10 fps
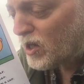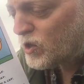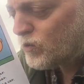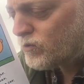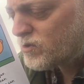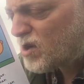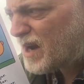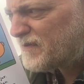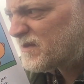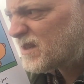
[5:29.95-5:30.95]
You
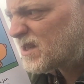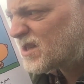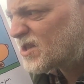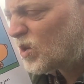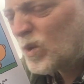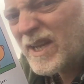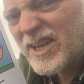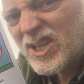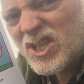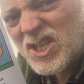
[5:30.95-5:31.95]
drive to school in
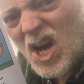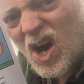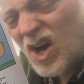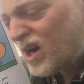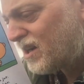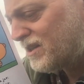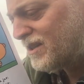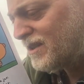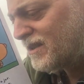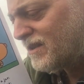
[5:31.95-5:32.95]
a jar.
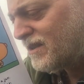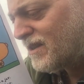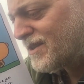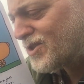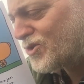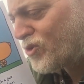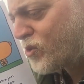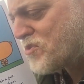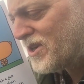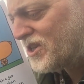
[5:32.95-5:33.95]

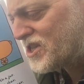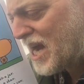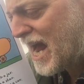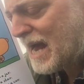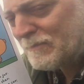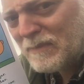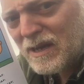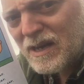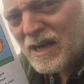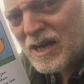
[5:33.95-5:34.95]
Strawberry jam
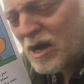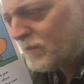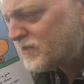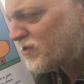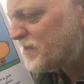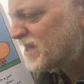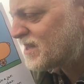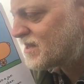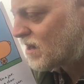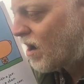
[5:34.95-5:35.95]
comes from a
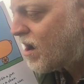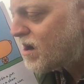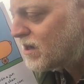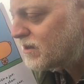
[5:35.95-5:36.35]
star.